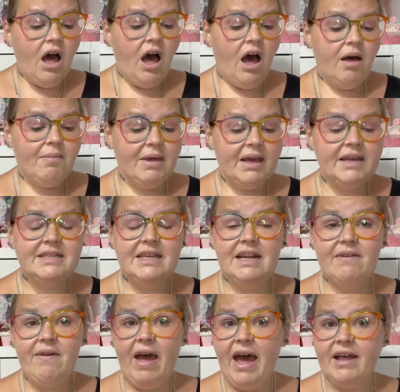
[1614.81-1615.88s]
Like I said,
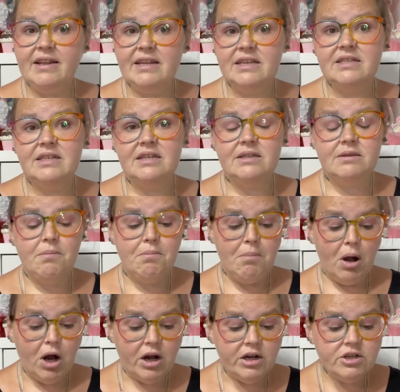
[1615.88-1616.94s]
I've had these since
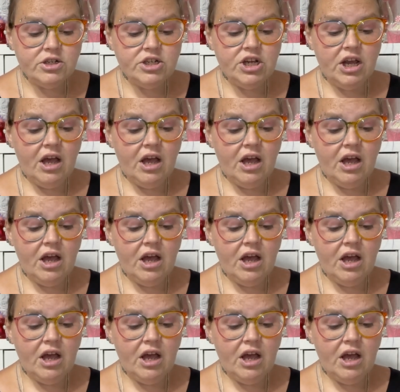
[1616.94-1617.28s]
March.